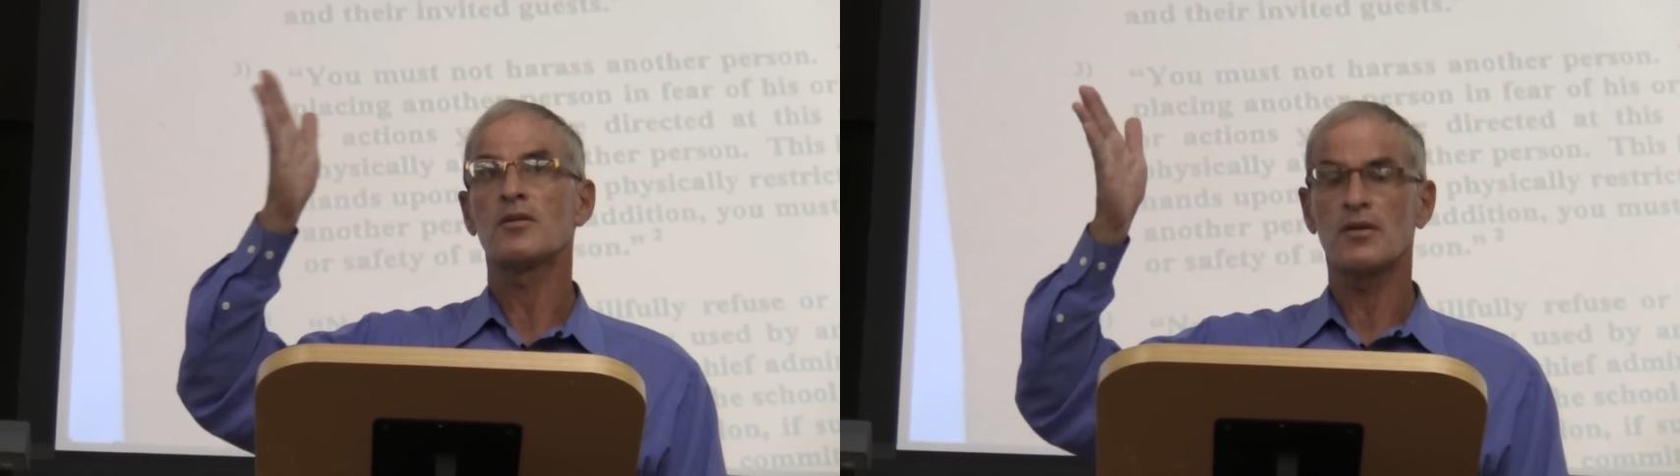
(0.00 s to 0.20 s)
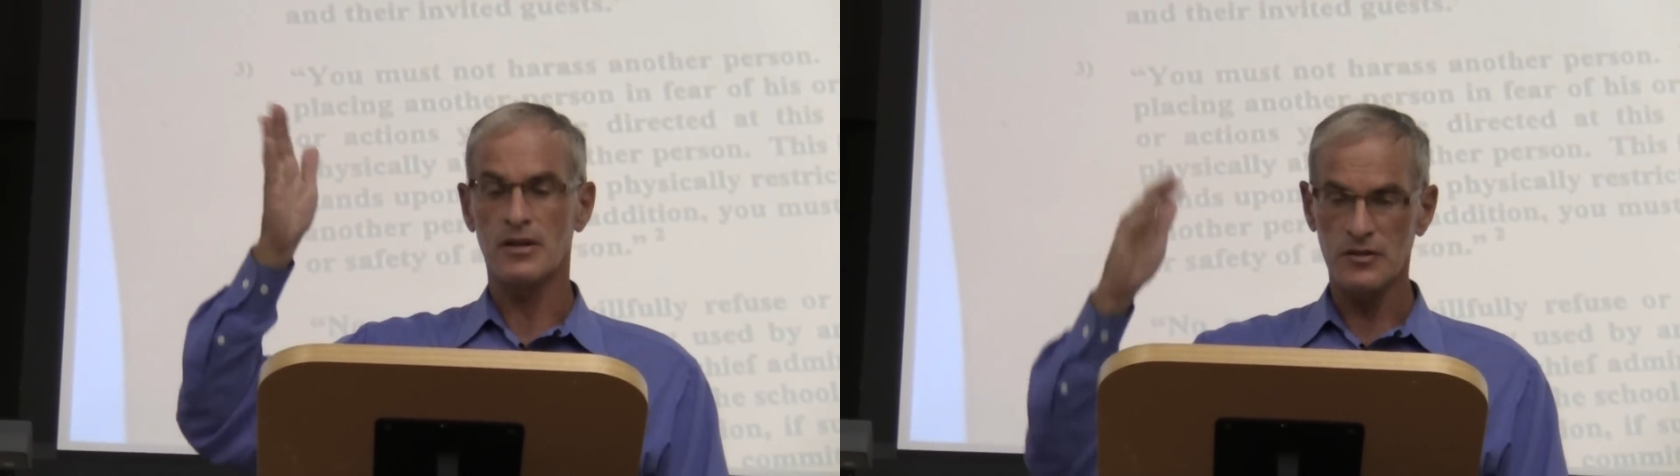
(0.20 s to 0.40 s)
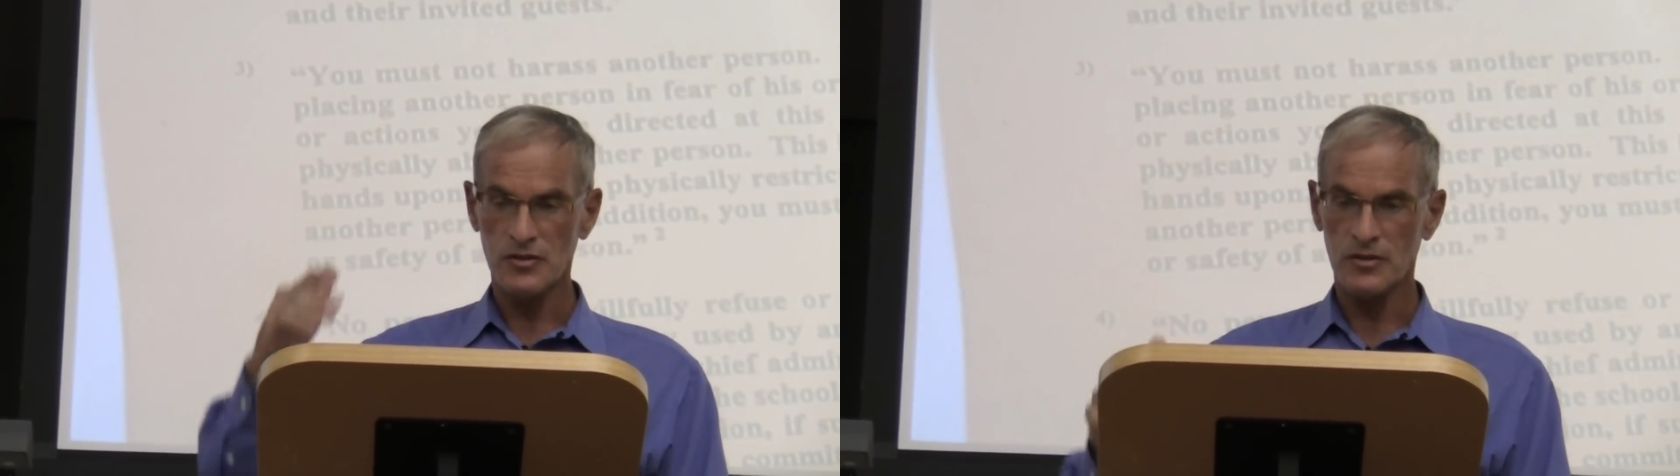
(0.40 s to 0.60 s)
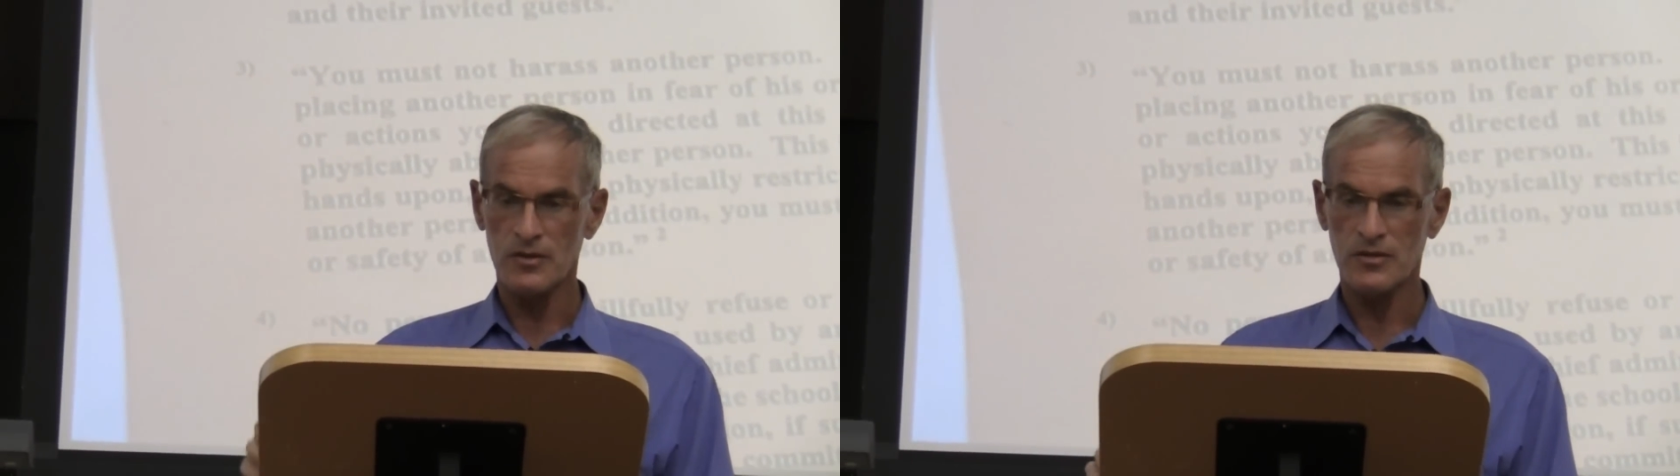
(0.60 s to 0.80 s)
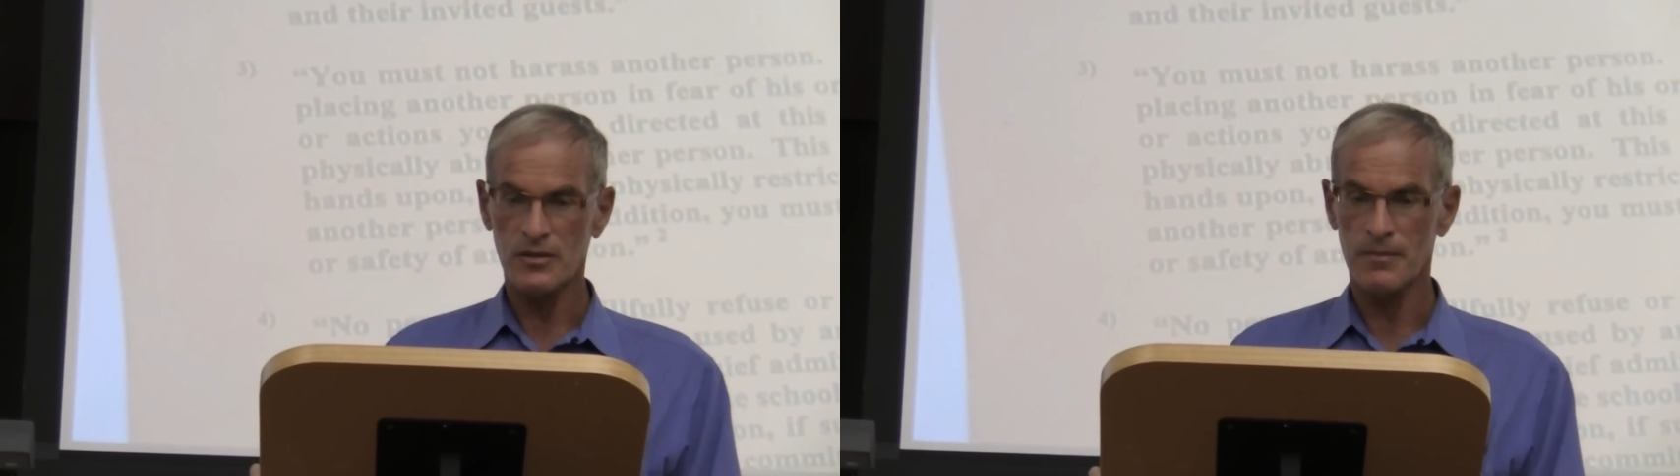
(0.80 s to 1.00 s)
or East
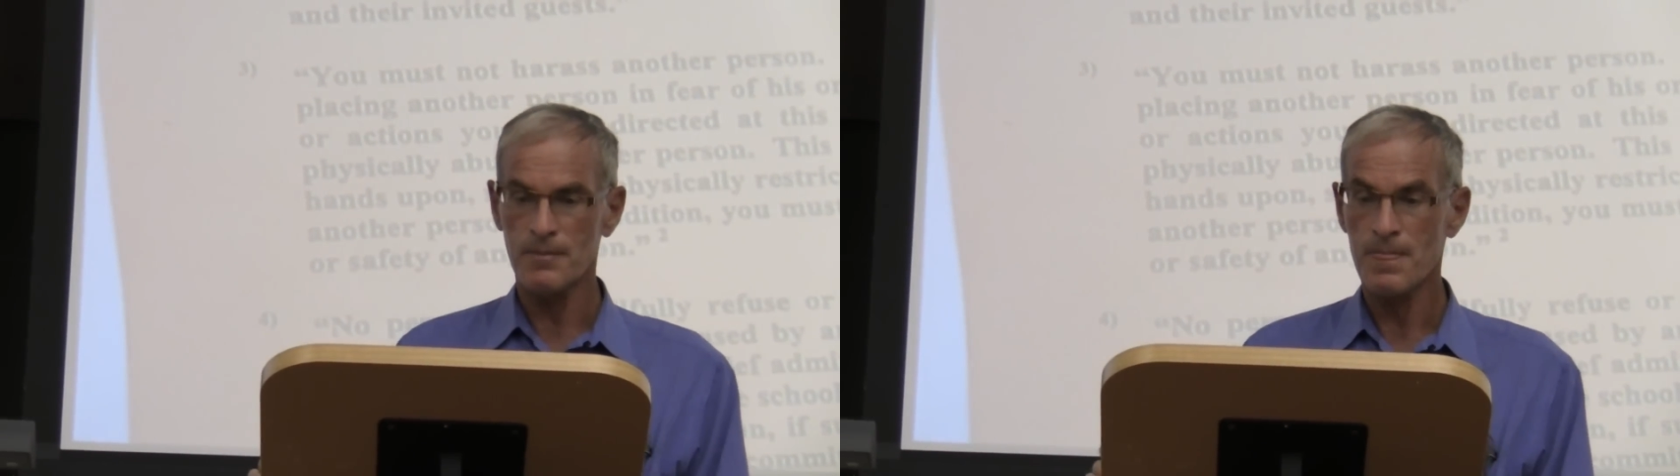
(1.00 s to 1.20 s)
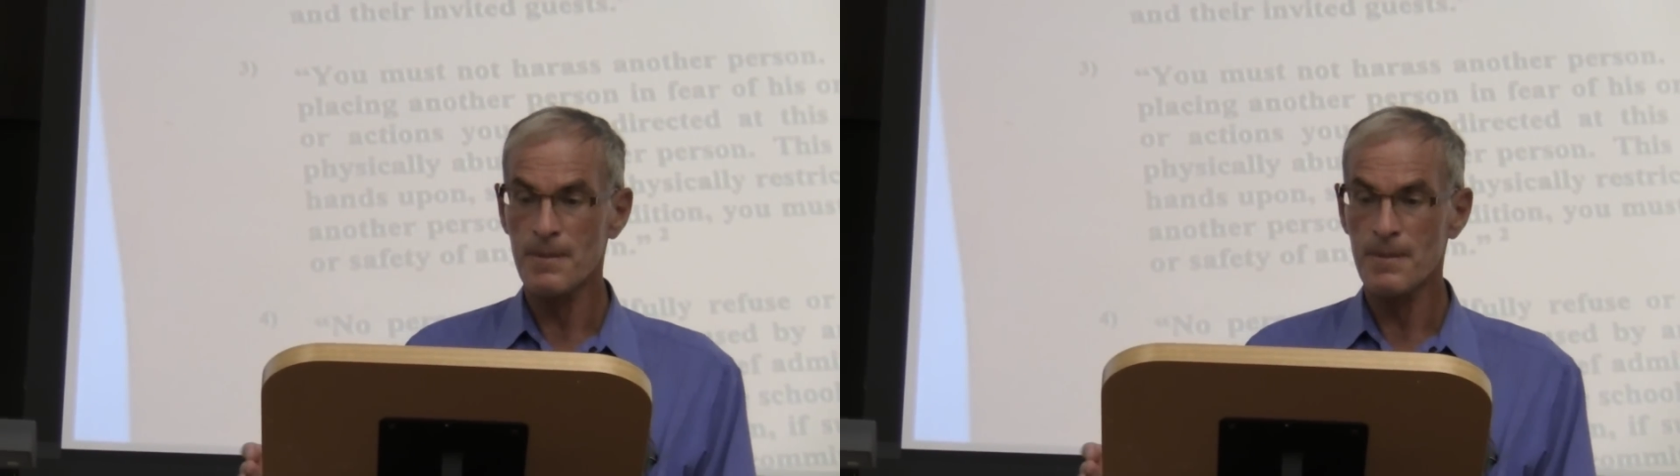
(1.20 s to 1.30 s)
Jerusalem.